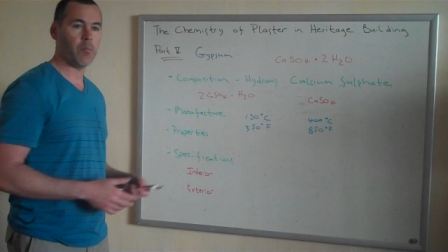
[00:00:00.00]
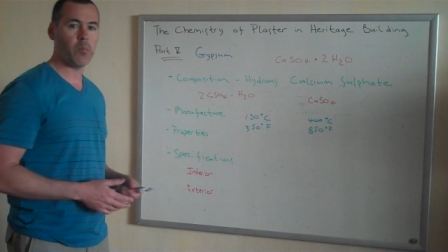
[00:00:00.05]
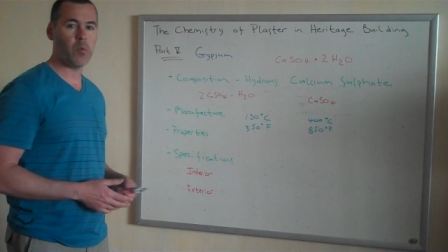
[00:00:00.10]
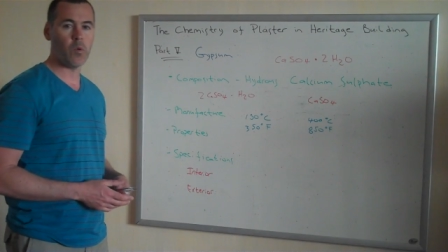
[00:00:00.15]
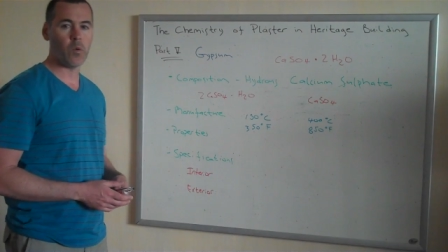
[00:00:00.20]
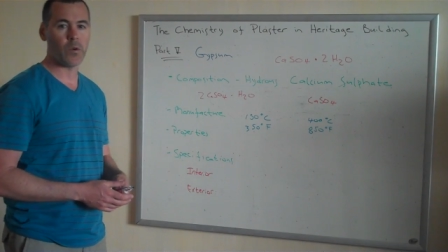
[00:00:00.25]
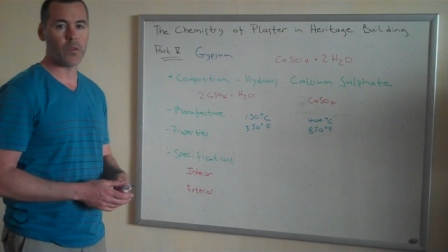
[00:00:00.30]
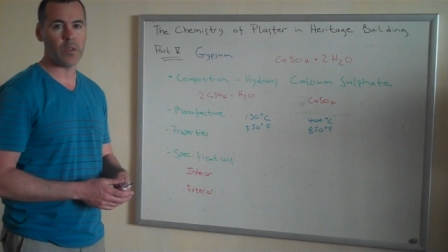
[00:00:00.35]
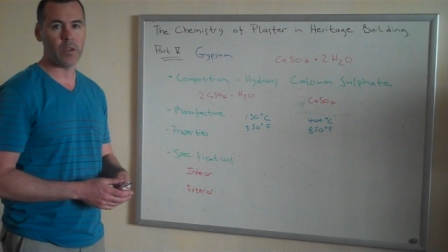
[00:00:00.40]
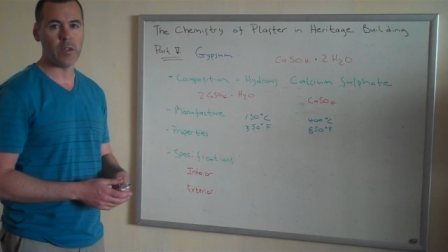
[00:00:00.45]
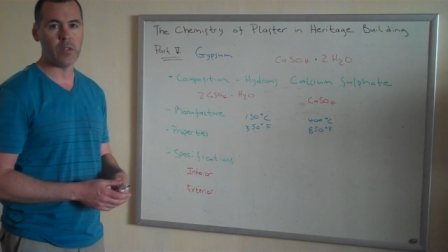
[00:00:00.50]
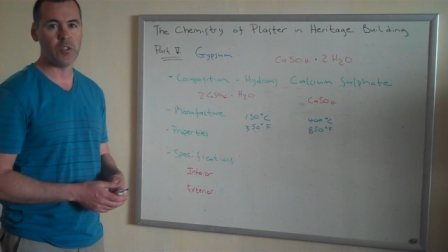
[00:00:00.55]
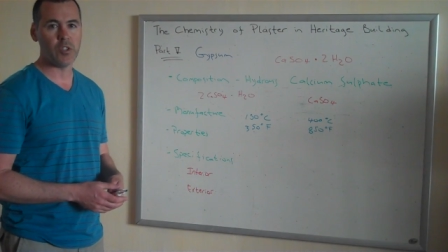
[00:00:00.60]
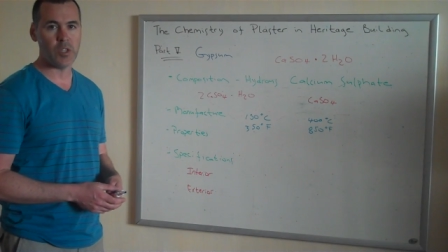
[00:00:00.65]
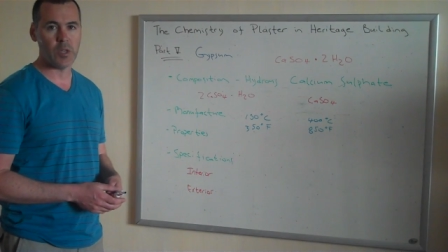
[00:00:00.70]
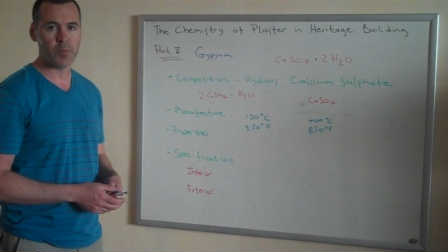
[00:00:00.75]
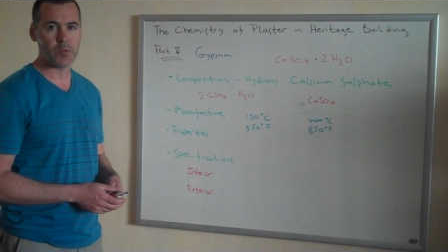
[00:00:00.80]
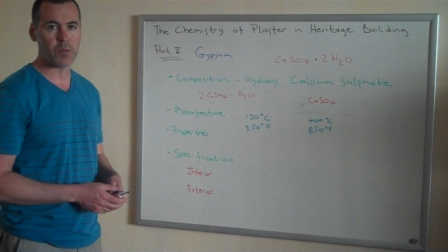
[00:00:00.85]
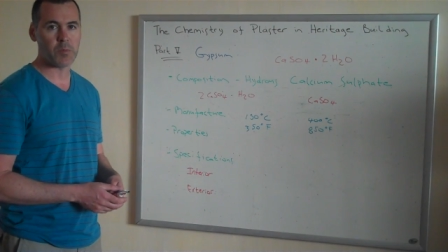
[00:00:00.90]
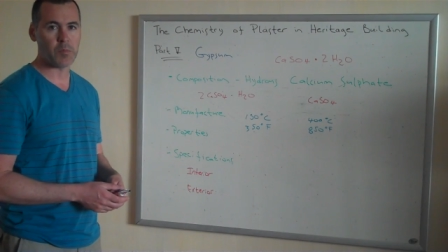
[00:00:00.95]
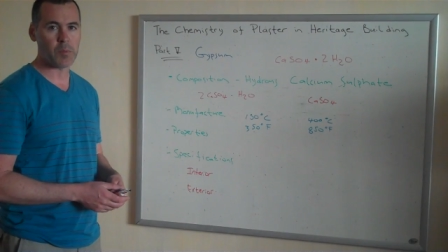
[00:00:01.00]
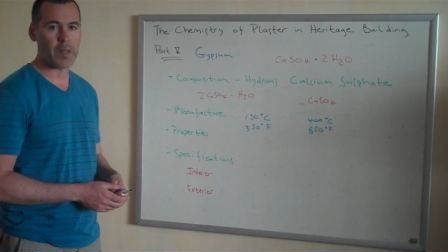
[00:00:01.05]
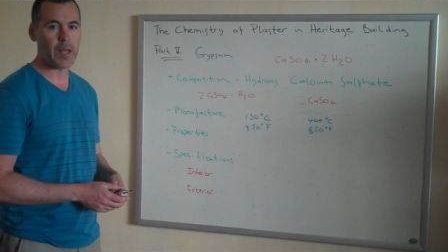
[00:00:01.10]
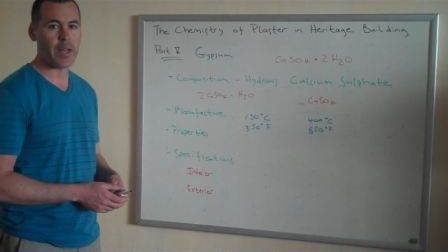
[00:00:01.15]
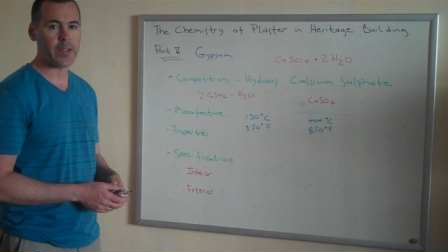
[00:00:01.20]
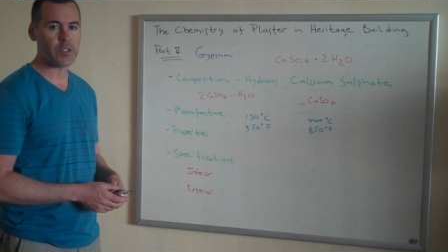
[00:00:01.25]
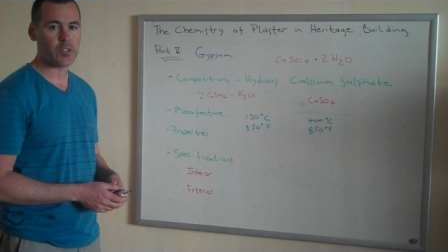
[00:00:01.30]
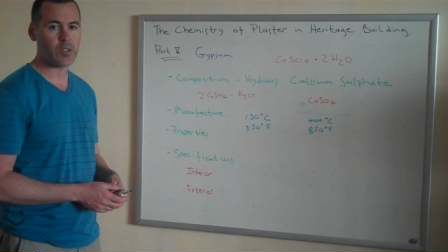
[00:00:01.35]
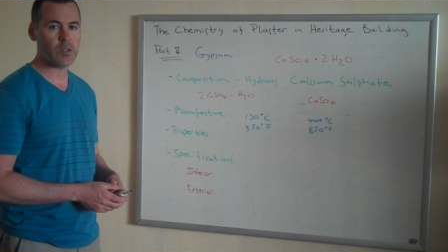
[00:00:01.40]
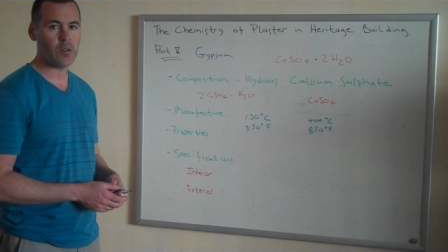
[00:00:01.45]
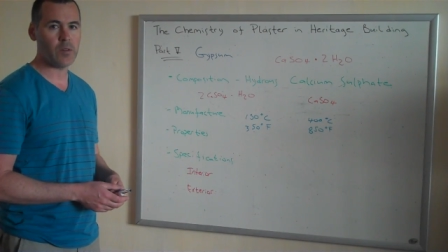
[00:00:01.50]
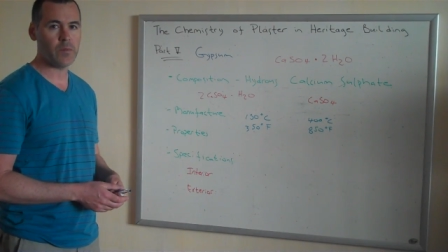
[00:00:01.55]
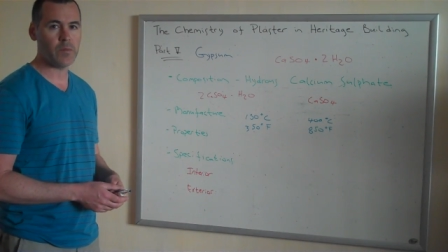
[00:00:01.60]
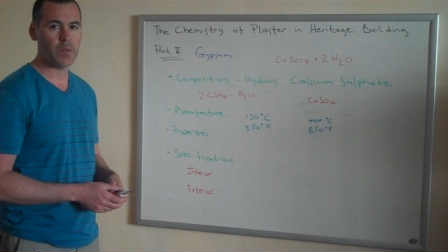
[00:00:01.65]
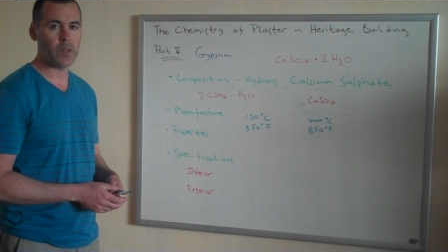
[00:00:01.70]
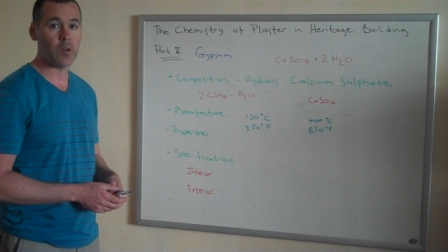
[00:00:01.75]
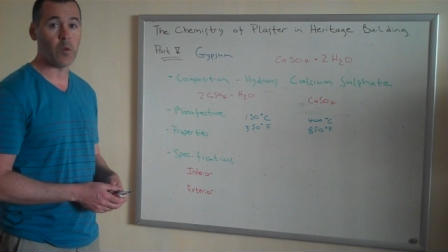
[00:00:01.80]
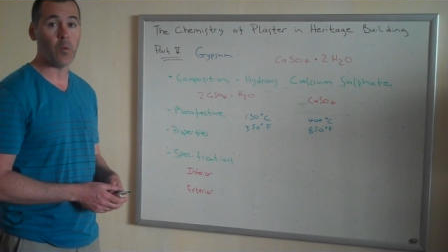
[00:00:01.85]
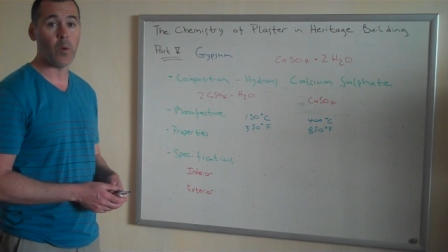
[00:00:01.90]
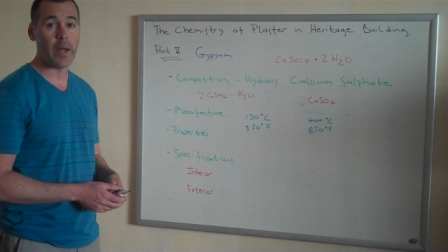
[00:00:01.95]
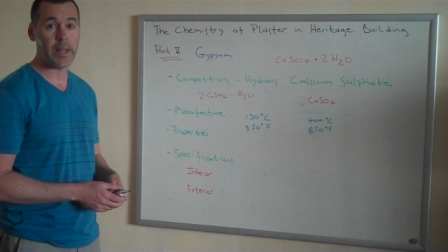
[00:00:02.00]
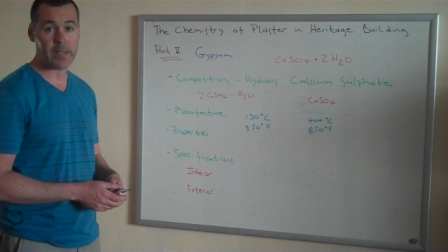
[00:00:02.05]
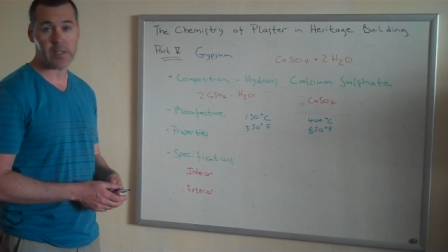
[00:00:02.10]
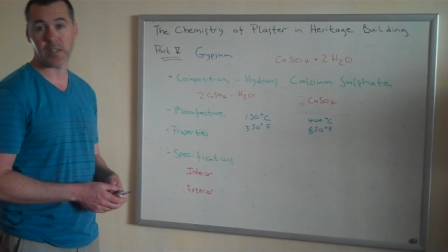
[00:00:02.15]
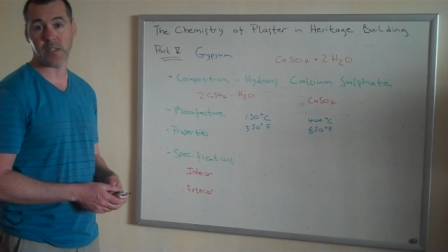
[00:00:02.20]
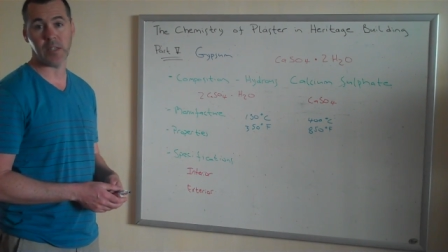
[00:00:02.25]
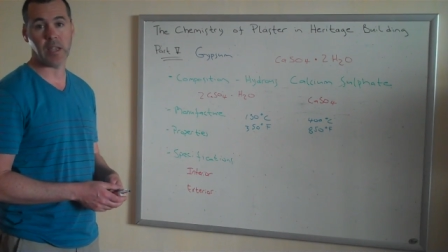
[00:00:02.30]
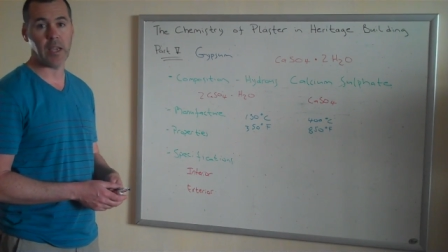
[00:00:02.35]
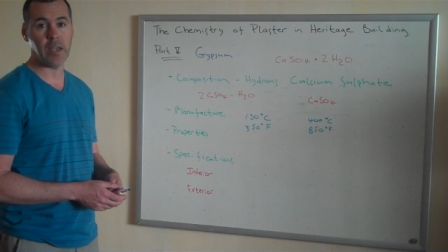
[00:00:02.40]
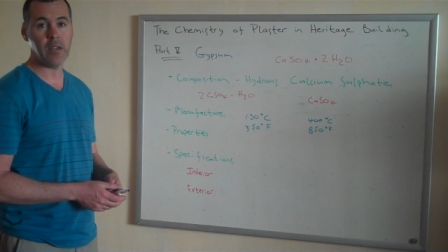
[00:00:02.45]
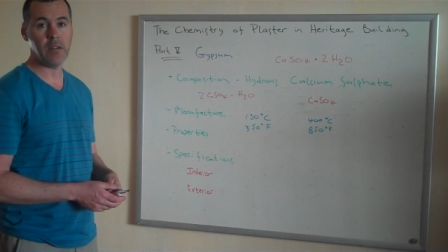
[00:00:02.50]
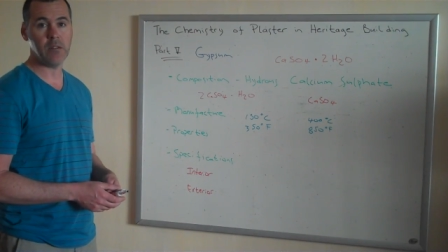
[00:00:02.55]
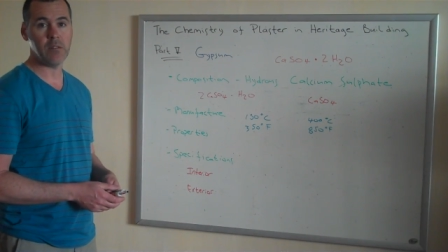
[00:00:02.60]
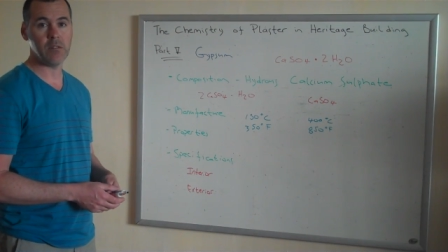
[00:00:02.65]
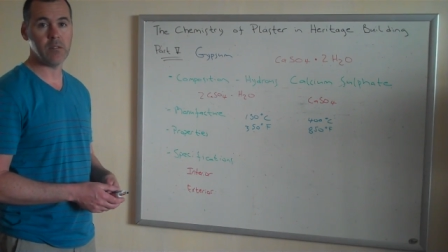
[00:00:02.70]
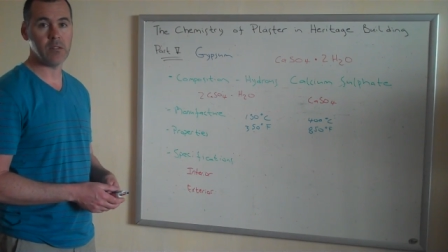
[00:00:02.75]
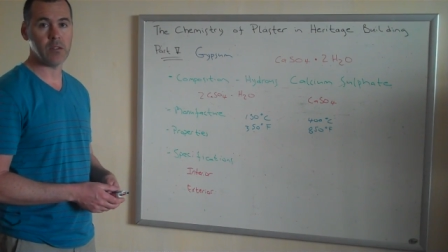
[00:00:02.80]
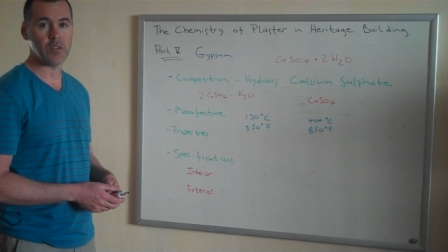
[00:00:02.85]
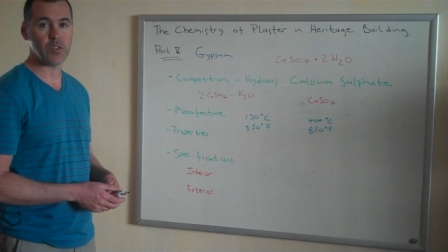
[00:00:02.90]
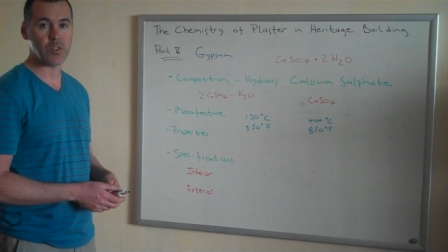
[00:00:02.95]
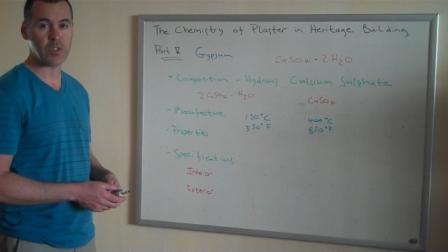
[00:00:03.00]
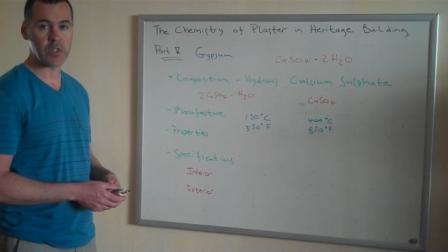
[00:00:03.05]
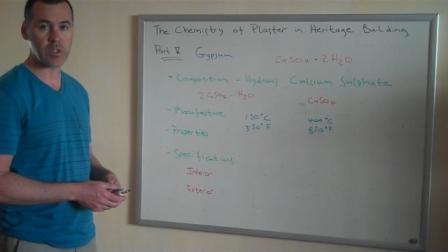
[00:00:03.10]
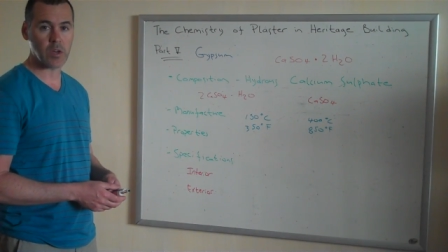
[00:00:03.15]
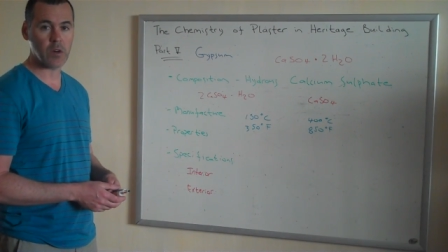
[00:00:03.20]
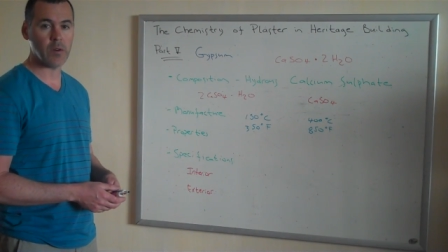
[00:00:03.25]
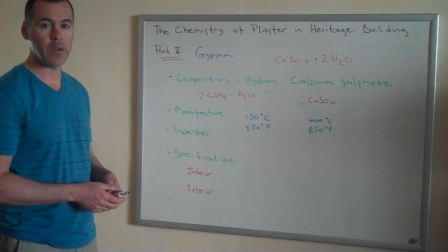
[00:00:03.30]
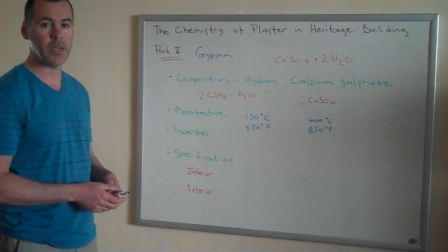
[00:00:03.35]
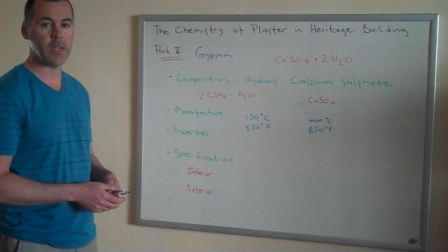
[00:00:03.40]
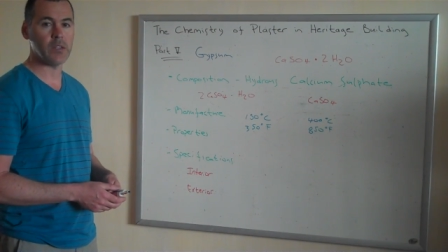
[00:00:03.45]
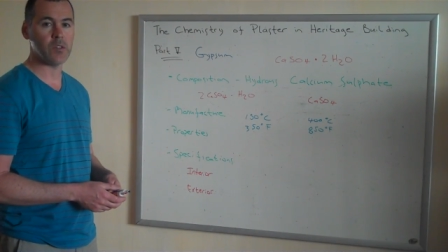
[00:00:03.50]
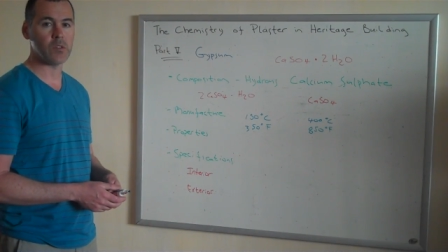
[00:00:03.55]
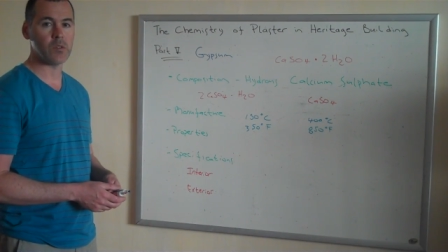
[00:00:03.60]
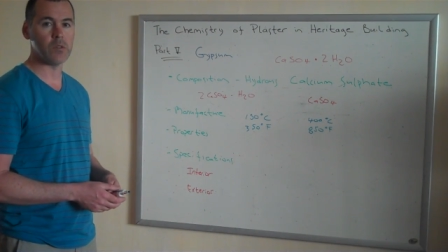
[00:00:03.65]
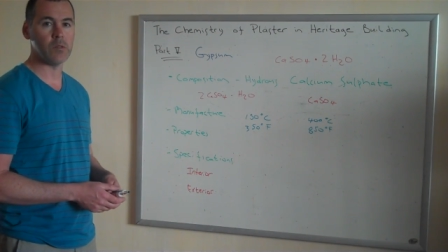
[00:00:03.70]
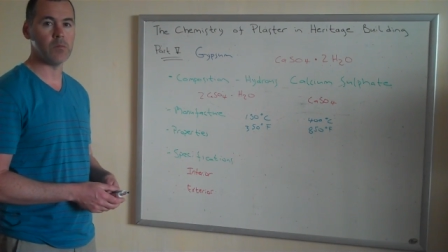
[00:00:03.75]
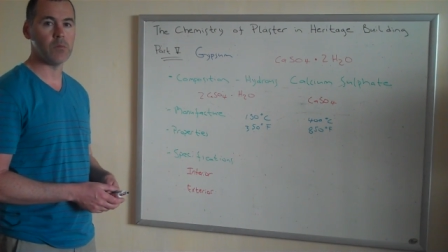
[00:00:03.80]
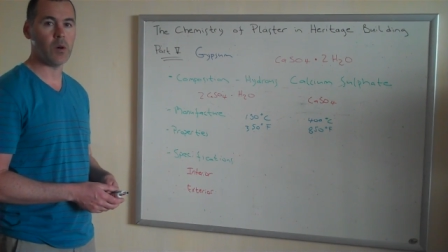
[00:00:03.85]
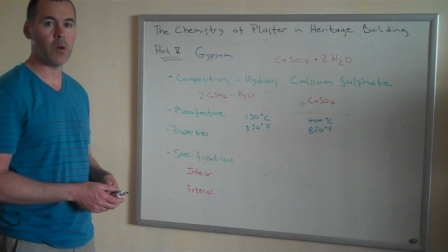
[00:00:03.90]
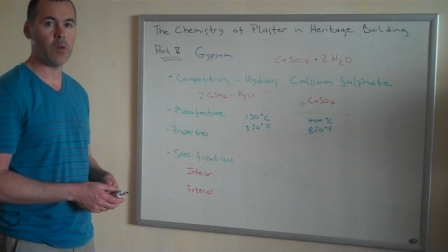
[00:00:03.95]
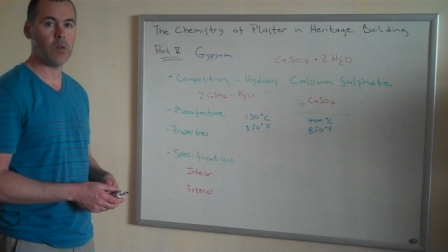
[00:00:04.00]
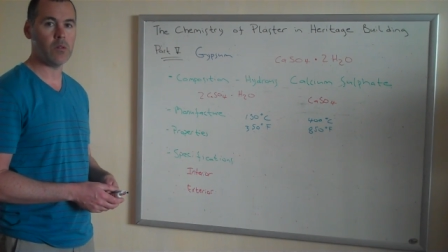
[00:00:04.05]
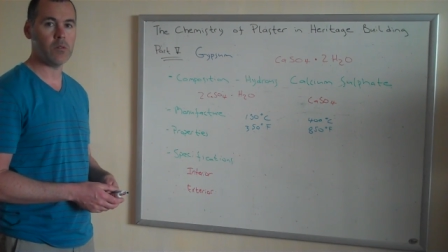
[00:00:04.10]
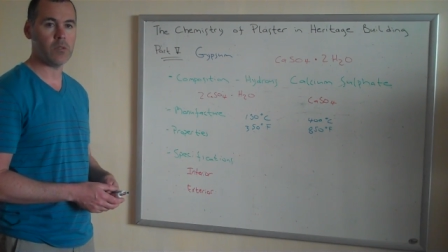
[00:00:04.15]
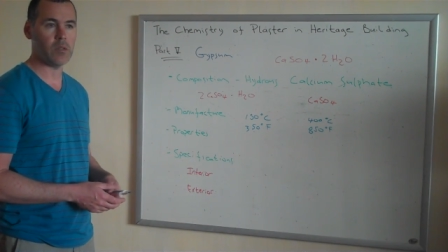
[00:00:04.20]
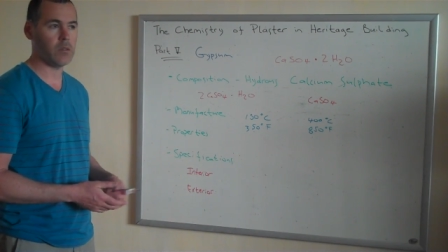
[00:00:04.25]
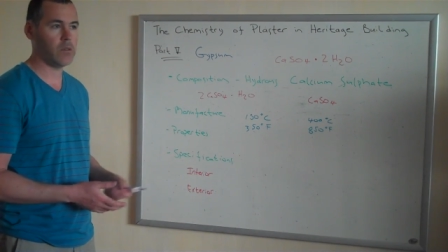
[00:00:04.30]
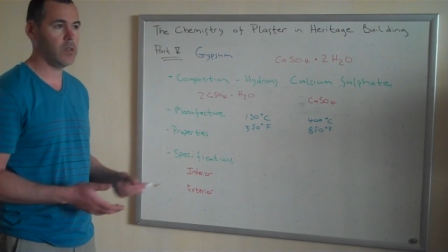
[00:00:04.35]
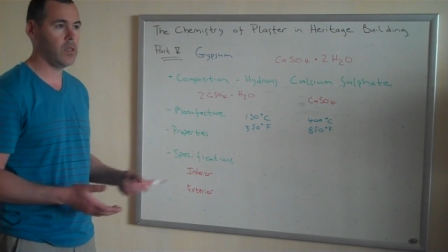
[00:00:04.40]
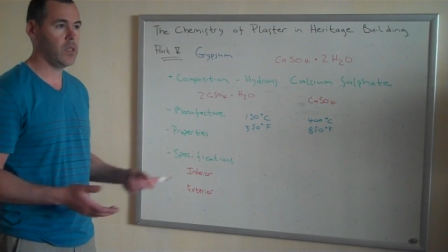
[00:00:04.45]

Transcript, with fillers: pour the gypsum plaster in a wet state, slurry into a mold, and